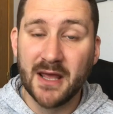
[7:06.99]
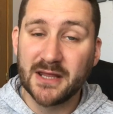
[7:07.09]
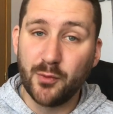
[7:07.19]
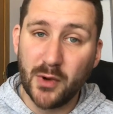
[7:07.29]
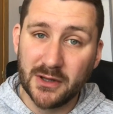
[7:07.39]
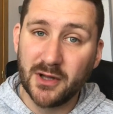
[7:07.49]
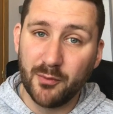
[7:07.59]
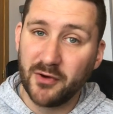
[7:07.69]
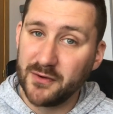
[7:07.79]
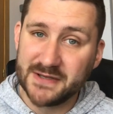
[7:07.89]
They will
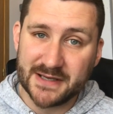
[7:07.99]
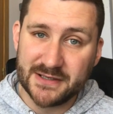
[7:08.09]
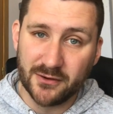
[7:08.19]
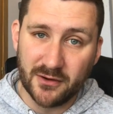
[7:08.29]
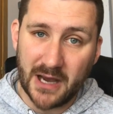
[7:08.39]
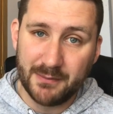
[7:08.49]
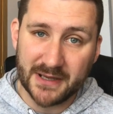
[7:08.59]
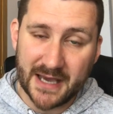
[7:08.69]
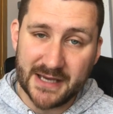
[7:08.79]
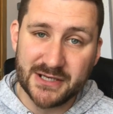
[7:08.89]
not process your
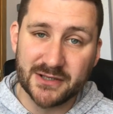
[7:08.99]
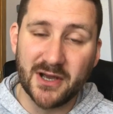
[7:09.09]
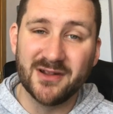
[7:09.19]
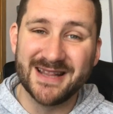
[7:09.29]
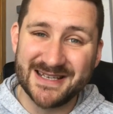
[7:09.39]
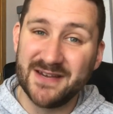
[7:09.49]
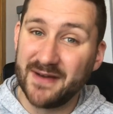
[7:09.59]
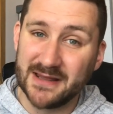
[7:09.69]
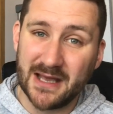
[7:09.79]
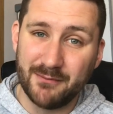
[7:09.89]
application unless you've
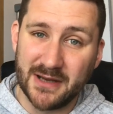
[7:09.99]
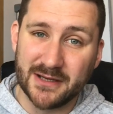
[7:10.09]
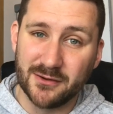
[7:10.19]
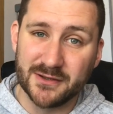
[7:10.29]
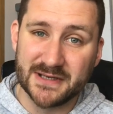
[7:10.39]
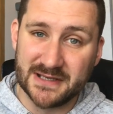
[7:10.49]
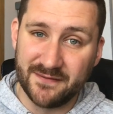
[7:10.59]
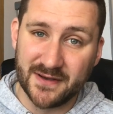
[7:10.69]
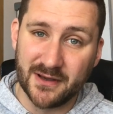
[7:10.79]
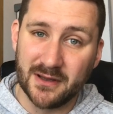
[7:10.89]
had that medical
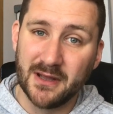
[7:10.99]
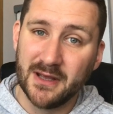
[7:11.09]
certificate